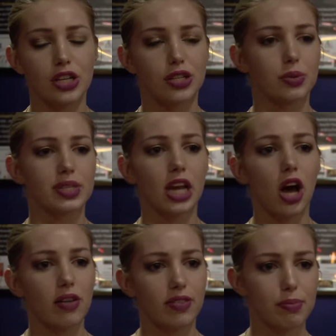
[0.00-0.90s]
So there was a
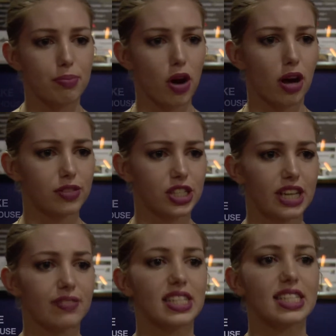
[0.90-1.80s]
lot of improv. She'd
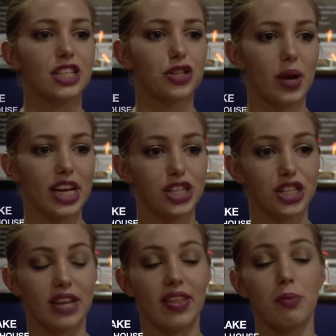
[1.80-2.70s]
give us a
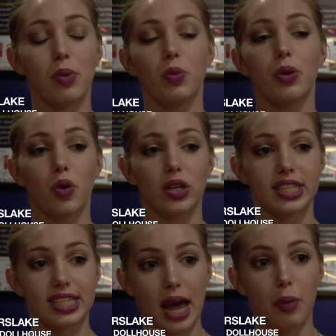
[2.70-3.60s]
situation, and then when we were on
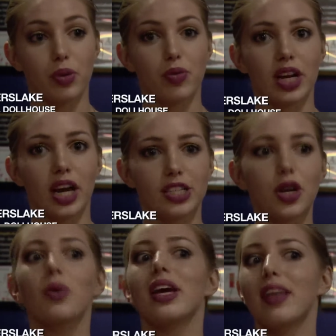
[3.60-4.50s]
set, we realised,
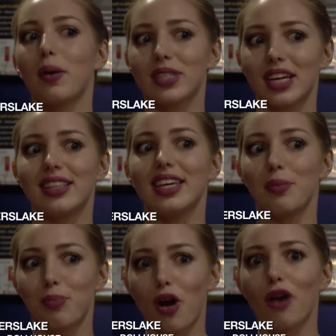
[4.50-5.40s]
oh yeah, that was like the
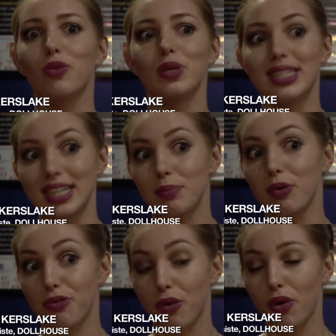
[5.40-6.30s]
improv we did
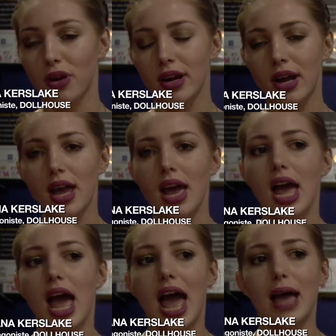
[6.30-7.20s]
before.
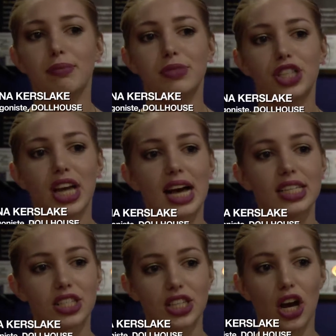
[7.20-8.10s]
And she
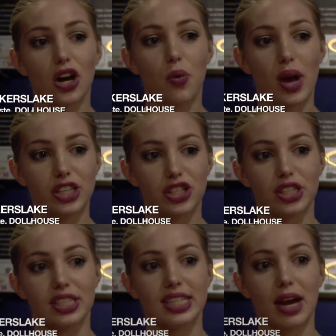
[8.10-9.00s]
asked us a lot of
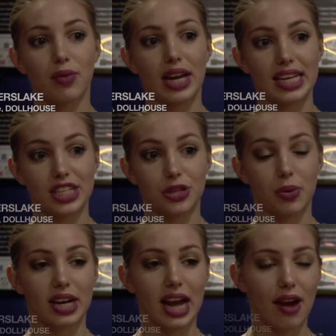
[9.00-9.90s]
questions that related to
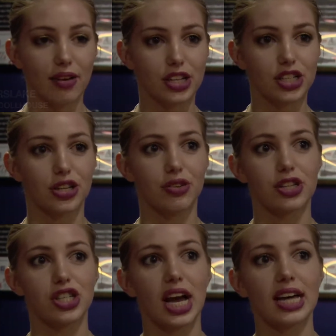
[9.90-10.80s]
our character, or
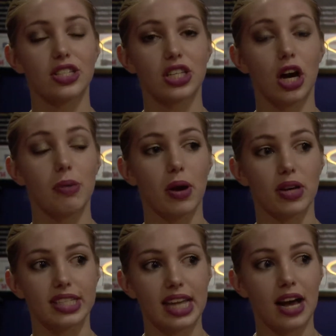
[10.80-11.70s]
she asked us a lot about
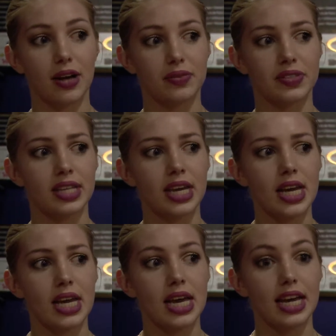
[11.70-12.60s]
ourselves
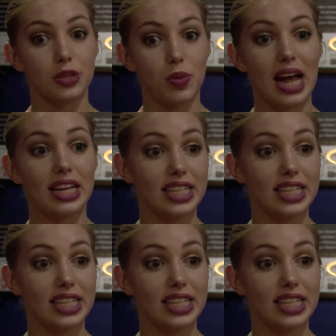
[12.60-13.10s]
as well.